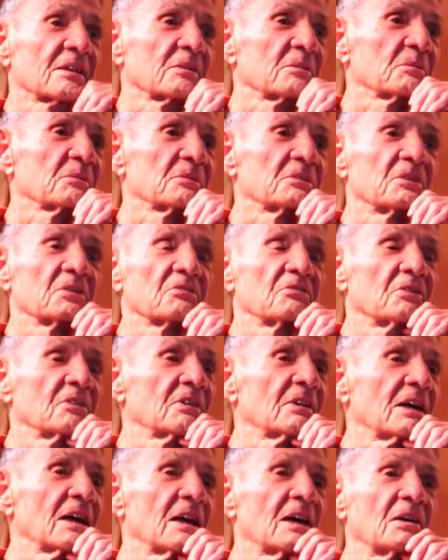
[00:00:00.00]
out, just
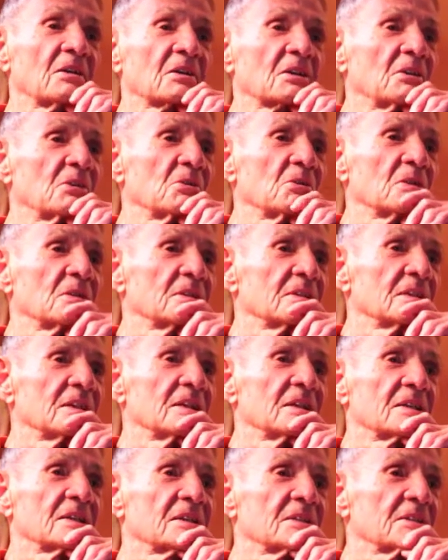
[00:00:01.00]
very outgoing
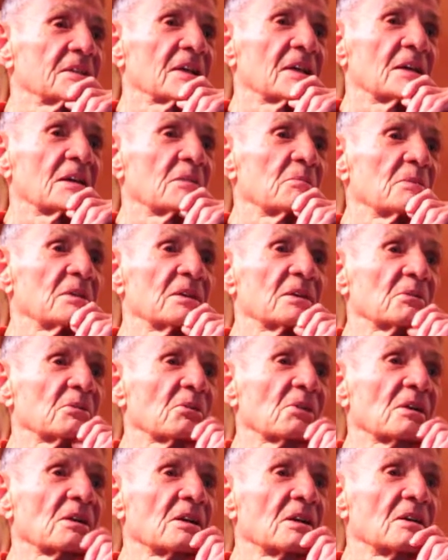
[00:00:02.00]
anytime,
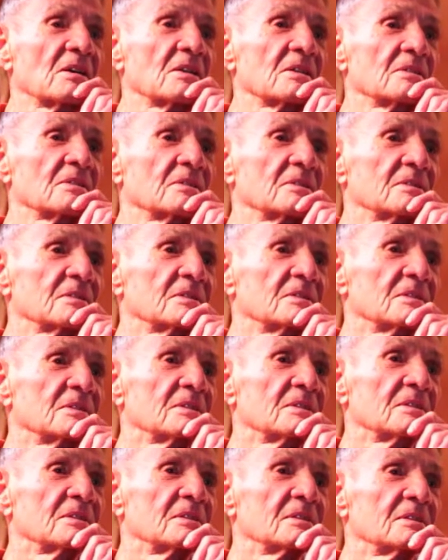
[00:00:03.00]
anywhere.
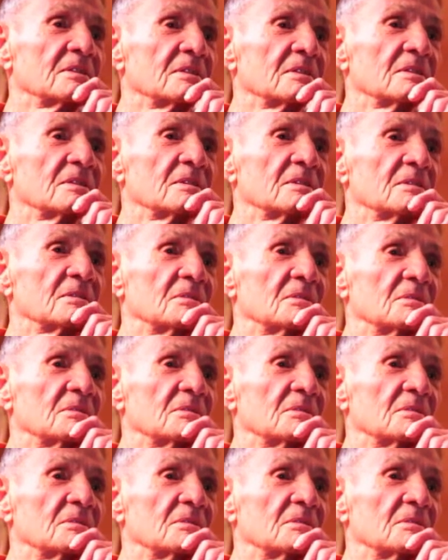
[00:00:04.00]
Well, it's